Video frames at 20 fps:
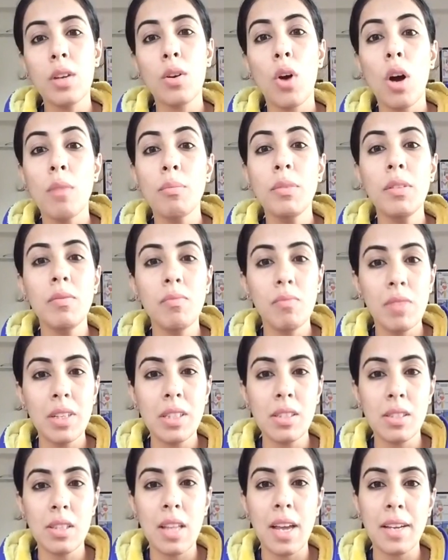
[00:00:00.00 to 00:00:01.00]
common
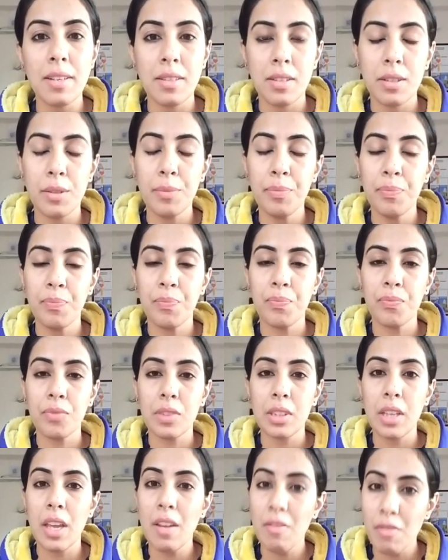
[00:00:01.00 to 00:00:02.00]
myths that
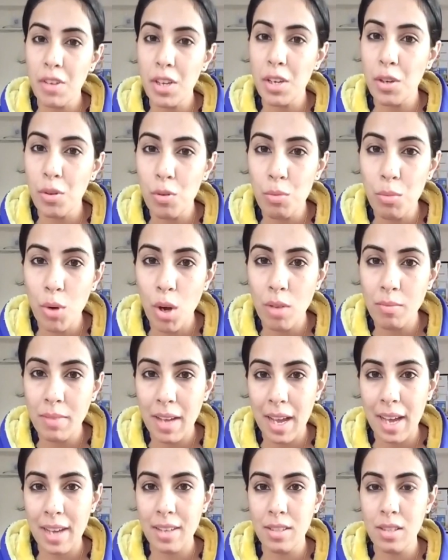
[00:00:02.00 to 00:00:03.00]
every new mom
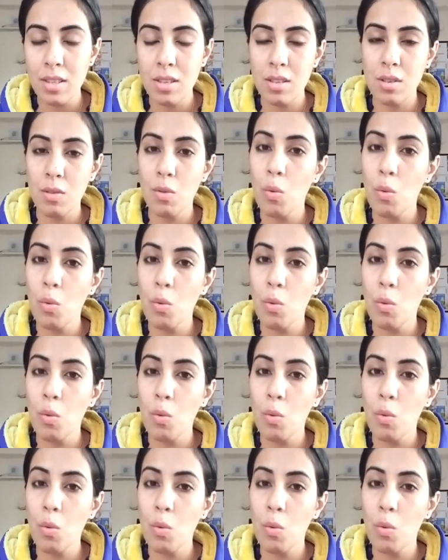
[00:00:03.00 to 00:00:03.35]
has.